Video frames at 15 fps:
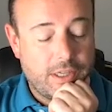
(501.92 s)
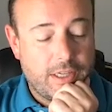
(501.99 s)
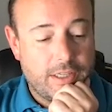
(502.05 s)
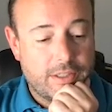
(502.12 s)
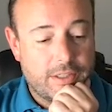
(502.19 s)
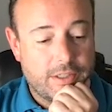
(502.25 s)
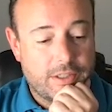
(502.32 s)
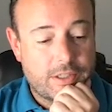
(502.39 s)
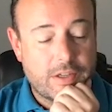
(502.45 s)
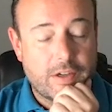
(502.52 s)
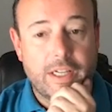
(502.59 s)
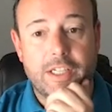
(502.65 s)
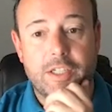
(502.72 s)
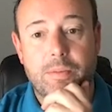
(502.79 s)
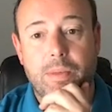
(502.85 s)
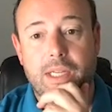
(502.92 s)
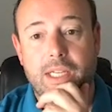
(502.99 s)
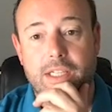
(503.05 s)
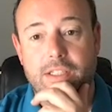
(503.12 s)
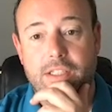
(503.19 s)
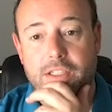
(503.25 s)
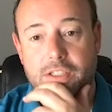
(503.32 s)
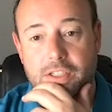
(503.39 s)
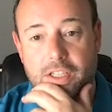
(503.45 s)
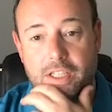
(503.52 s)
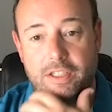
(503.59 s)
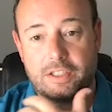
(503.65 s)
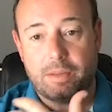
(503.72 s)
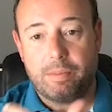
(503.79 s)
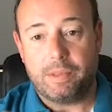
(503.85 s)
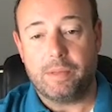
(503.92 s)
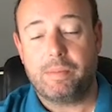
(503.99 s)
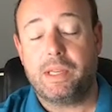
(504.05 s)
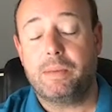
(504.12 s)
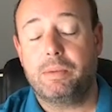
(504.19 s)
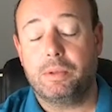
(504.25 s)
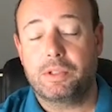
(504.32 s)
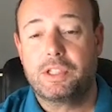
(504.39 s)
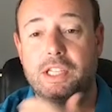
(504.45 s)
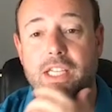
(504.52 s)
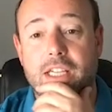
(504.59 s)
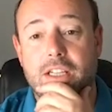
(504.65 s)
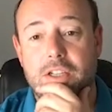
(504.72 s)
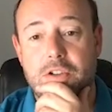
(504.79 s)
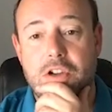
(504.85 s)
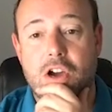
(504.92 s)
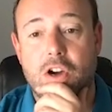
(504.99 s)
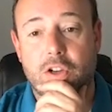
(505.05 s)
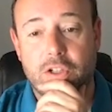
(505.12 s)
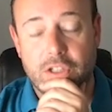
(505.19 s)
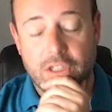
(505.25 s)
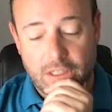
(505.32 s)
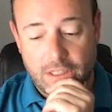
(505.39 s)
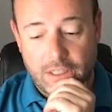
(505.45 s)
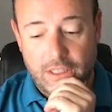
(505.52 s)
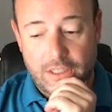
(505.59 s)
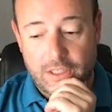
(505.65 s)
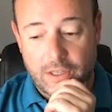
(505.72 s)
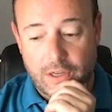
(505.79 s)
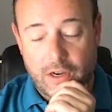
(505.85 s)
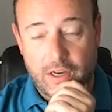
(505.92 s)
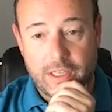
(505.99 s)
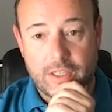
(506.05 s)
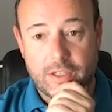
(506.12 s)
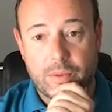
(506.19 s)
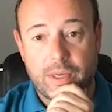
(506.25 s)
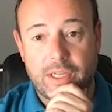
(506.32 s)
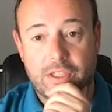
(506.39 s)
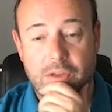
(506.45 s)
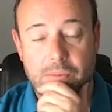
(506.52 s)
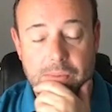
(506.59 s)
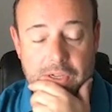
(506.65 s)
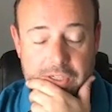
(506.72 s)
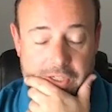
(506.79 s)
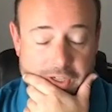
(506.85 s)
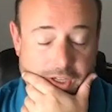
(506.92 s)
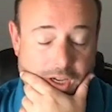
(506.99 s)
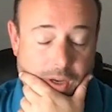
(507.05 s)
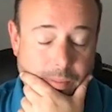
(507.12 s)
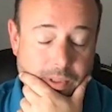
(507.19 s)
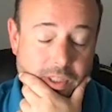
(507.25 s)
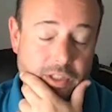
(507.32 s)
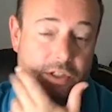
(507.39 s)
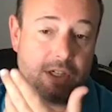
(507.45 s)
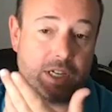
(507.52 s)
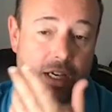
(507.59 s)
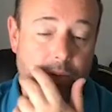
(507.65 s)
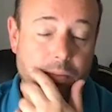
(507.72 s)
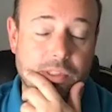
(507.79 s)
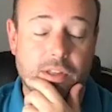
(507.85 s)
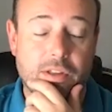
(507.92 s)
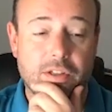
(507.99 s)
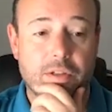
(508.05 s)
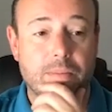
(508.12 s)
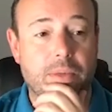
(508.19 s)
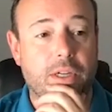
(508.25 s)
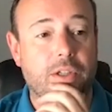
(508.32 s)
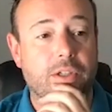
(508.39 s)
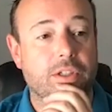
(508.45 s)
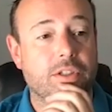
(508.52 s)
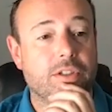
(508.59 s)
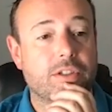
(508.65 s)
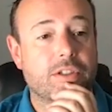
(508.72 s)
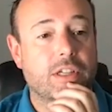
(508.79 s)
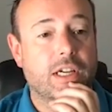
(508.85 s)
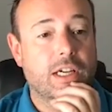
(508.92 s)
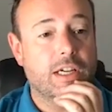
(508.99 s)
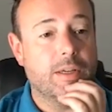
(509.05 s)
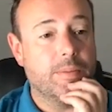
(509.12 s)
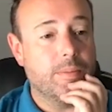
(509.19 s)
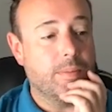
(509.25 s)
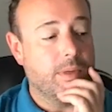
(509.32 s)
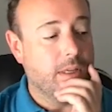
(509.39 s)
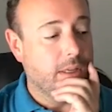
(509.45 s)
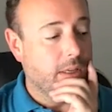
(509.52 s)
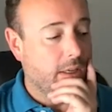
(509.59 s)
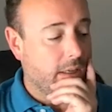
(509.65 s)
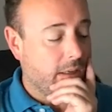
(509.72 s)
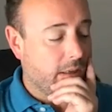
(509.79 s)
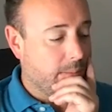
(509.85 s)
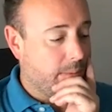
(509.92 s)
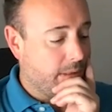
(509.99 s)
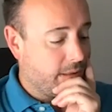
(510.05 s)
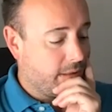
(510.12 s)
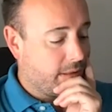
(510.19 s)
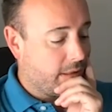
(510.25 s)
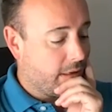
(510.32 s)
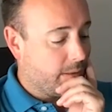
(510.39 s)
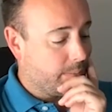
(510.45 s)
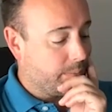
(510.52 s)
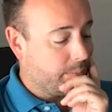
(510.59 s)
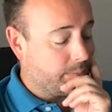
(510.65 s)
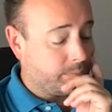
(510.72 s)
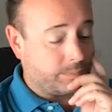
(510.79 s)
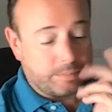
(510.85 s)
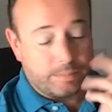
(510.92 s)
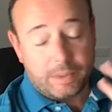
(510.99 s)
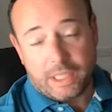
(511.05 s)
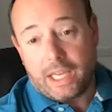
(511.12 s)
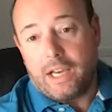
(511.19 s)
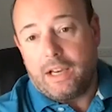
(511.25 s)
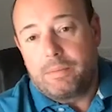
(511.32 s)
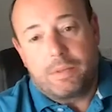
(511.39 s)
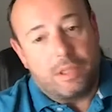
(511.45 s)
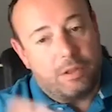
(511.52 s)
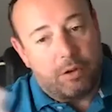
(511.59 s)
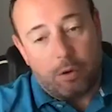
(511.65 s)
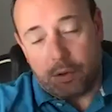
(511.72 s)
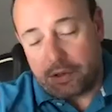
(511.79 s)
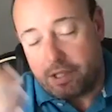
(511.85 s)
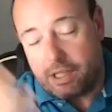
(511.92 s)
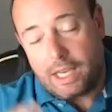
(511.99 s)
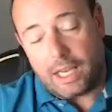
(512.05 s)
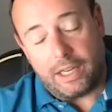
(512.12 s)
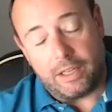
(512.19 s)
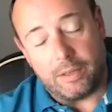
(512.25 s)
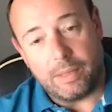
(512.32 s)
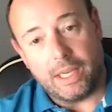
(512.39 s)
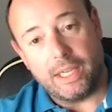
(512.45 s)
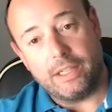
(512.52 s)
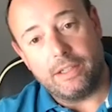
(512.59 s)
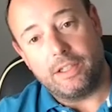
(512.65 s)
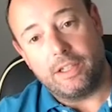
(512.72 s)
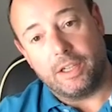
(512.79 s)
you say, it's a stylish piece. It's something that people see. You can't hide it away so much in a cupboard as you can with other components. But yeah, of course, Italian made,